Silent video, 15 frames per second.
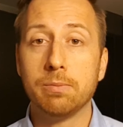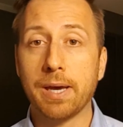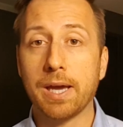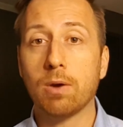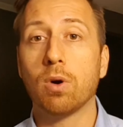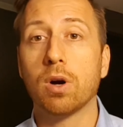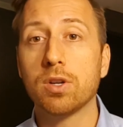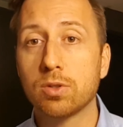may
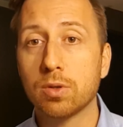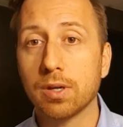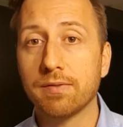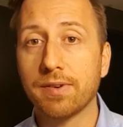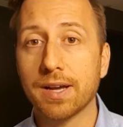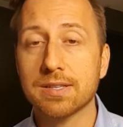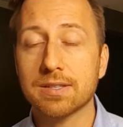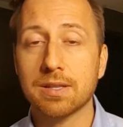want to
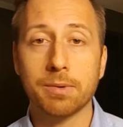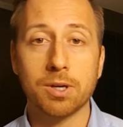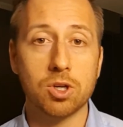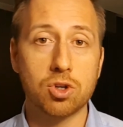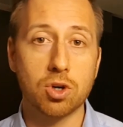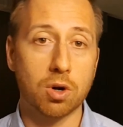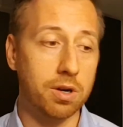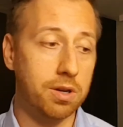invest the
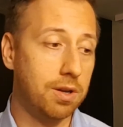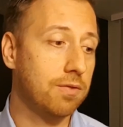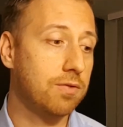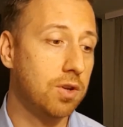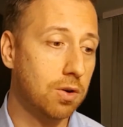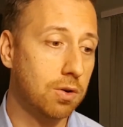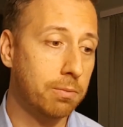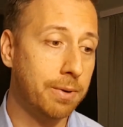majority of
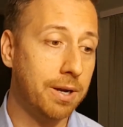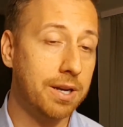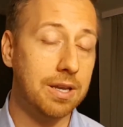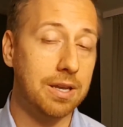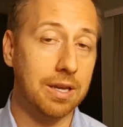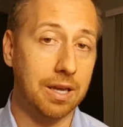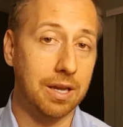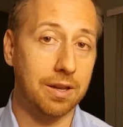your
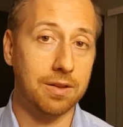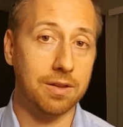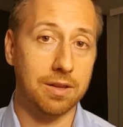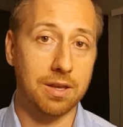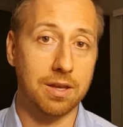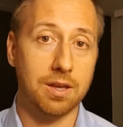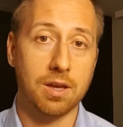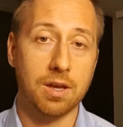money in
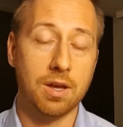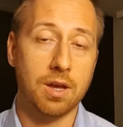the